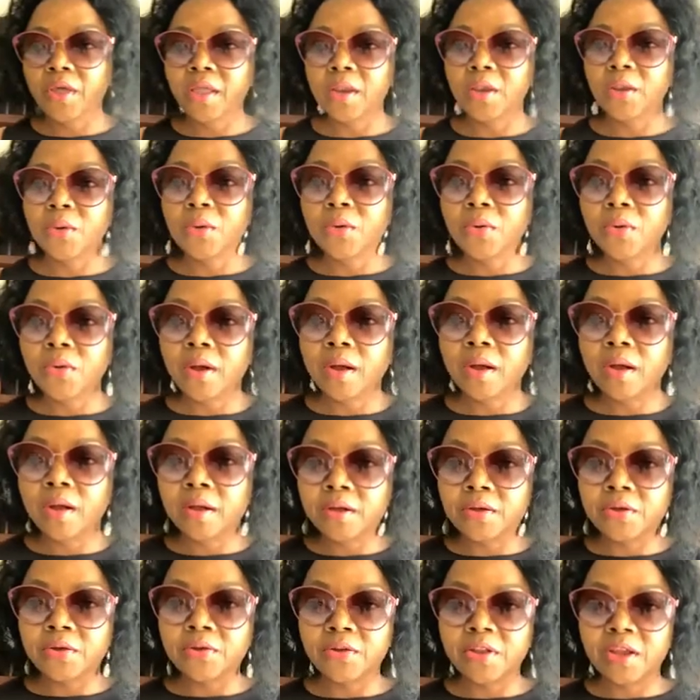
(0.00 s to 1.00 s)

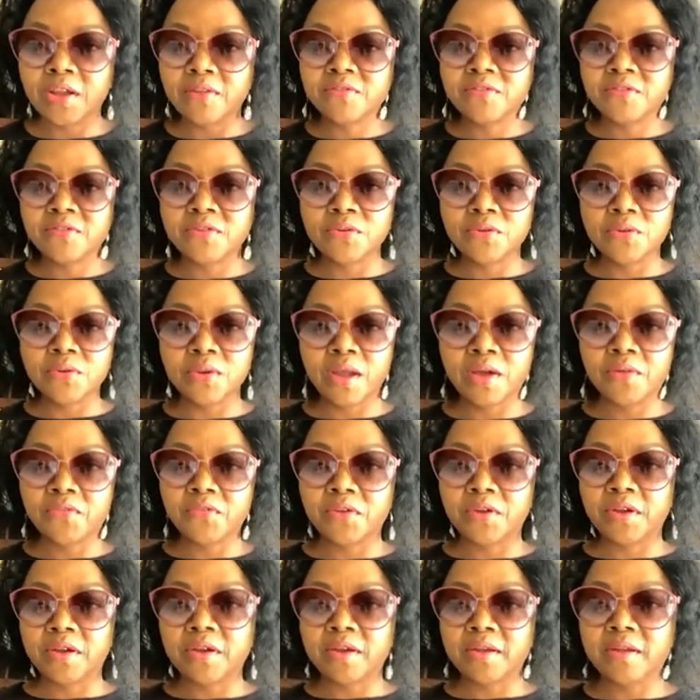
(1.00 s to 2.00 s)
Hello. Good afternoon,
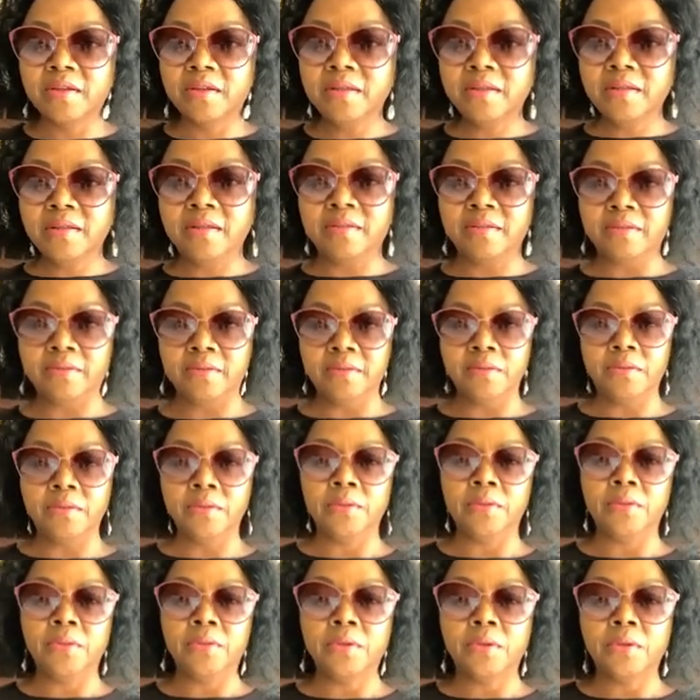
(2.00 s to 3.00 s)
Africa.
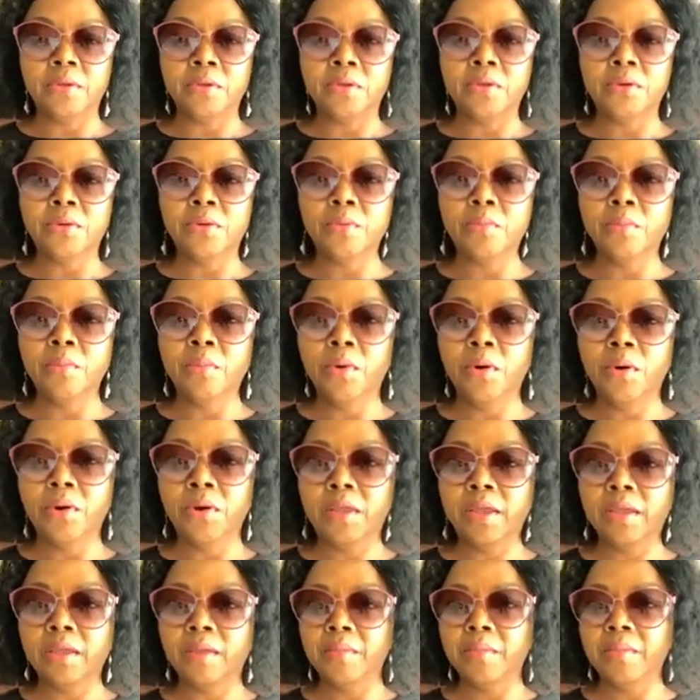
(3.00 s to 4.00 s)
Good
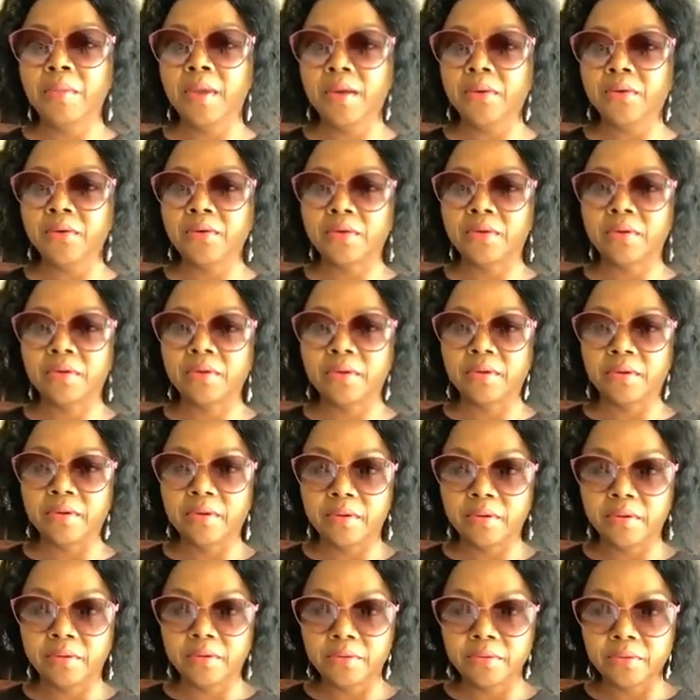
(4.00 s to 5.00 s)
morning,
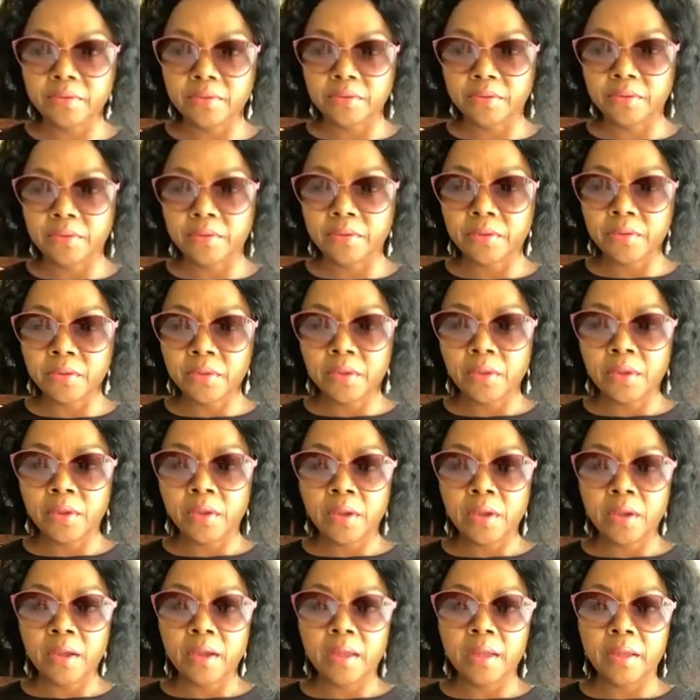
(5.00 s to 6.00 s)
America.
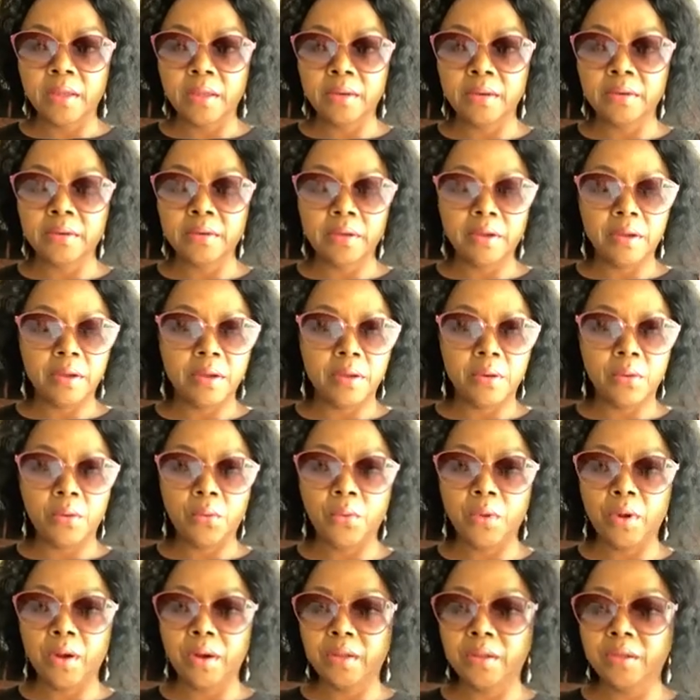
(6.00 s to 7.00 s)
And
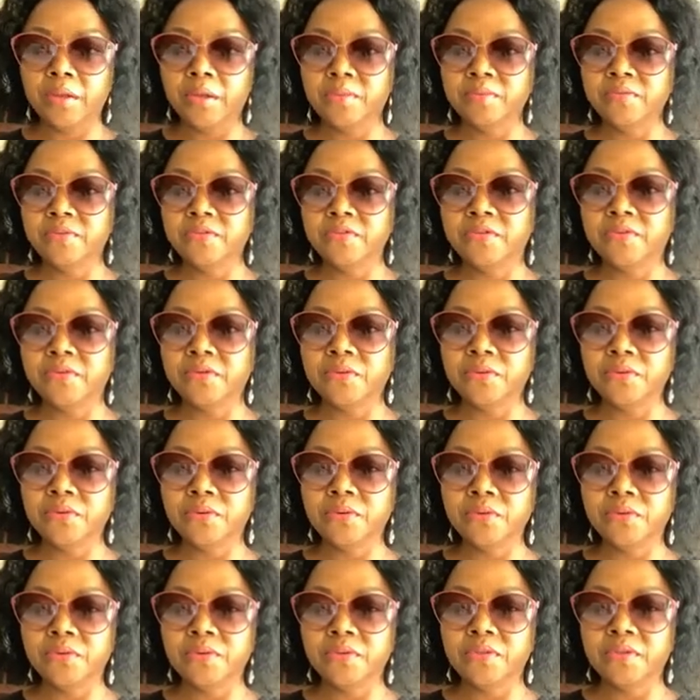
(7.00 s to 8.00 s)
welcome
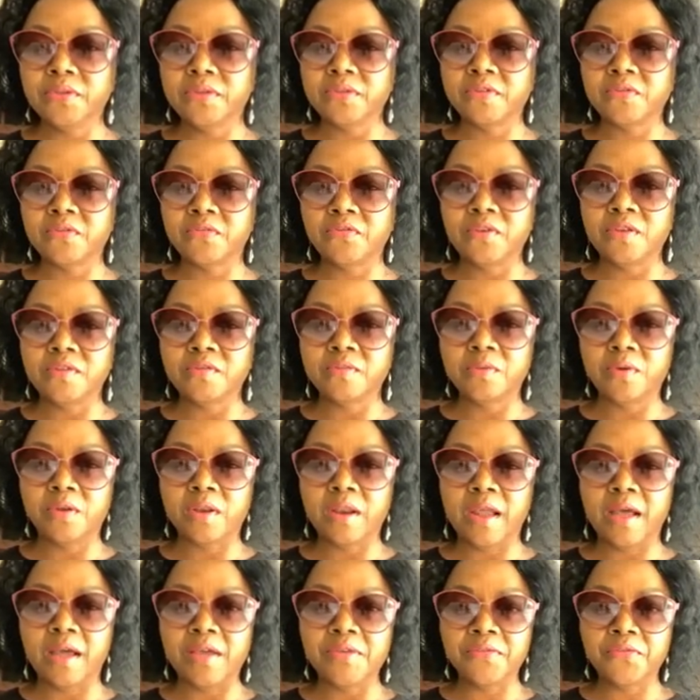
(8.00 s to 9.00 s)
to this
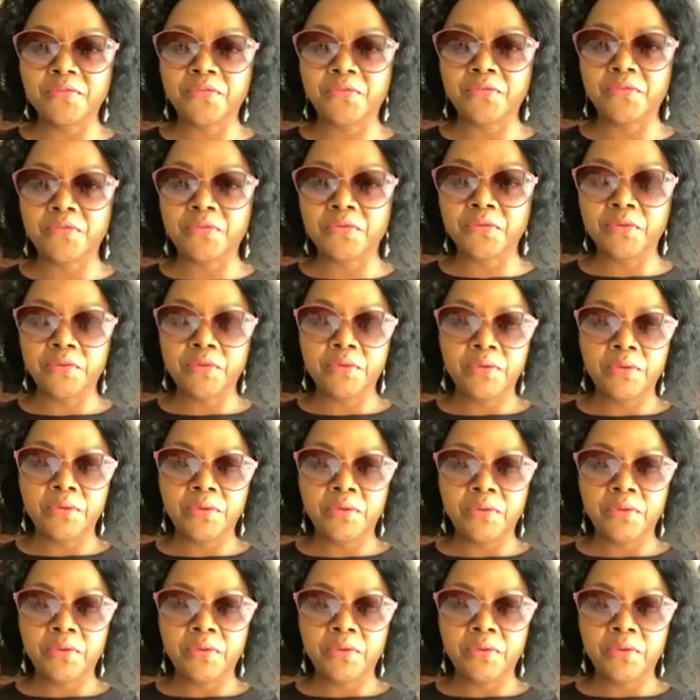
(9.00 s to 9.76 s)
Facebook Live.